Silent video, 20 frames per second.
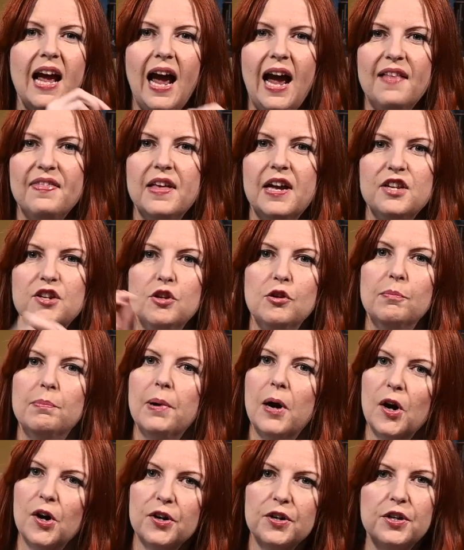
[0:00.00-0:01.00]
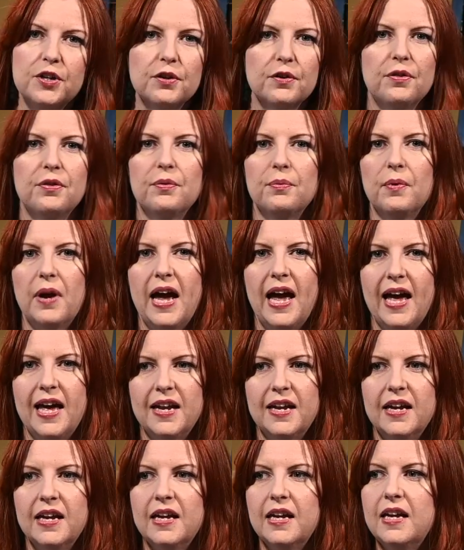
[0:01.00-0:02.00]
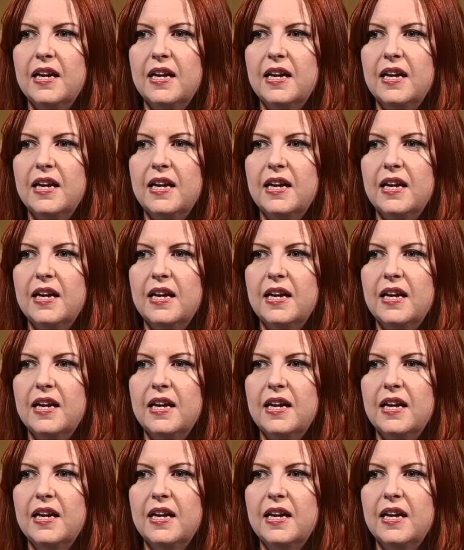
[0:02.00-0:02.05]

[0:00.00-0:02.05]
and then you park your thread